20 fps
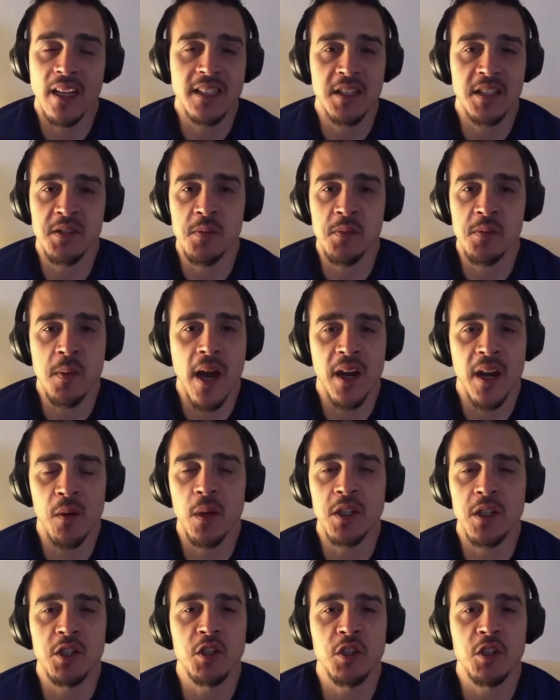It doesn't matter
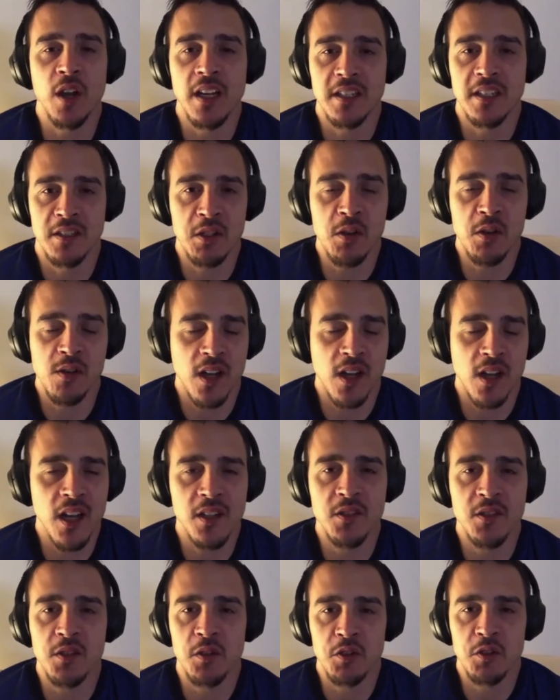what trend is going on
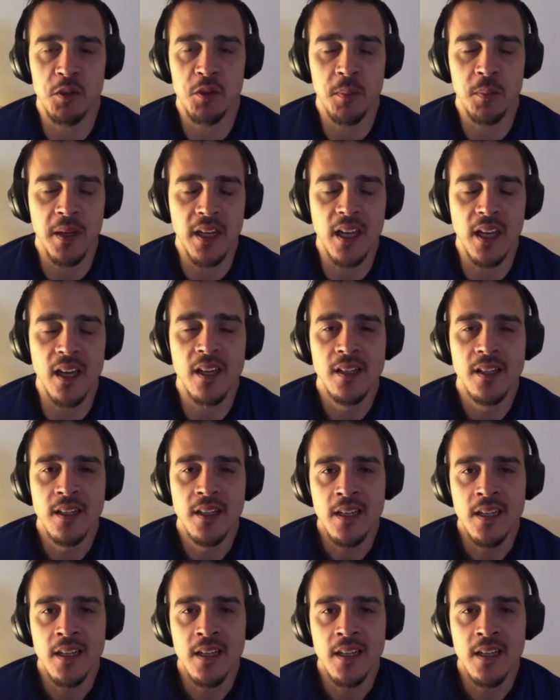in social media.